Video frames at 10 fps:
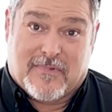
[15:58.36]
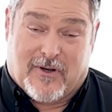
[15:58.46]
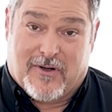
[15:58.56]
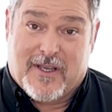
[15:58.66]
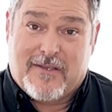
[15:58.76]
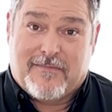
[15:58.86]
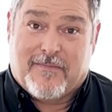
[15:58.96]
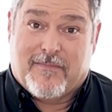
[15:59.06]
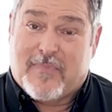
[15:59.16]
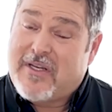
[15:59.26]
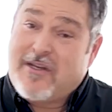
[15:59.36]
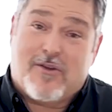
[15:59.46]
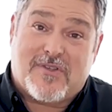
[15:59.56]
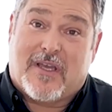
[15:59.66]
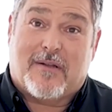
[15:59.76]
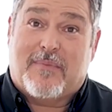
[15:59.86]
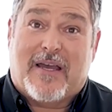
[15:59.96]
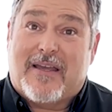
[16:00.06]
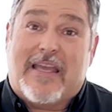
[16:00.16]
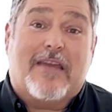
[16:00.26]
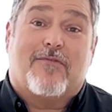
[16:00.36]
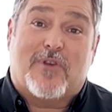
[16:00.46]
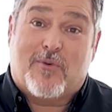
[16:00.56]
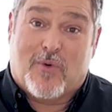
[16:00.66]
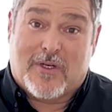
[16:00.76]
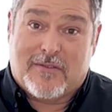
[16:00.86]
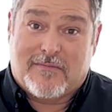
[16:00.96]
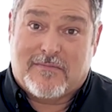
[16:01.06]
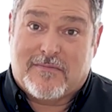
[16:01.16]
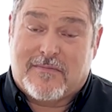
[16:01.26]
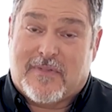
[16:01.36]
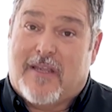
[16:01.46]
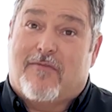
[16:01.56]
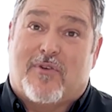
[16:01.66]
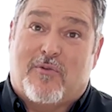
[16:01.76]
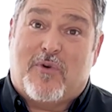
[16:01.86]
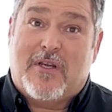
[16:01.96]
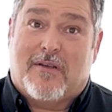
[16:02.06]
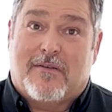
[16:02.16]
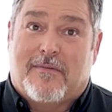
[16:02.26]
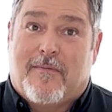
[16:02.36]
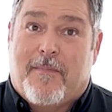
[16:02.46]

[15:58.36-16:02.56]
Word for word: All right? But he knows that about everyone, everywhere.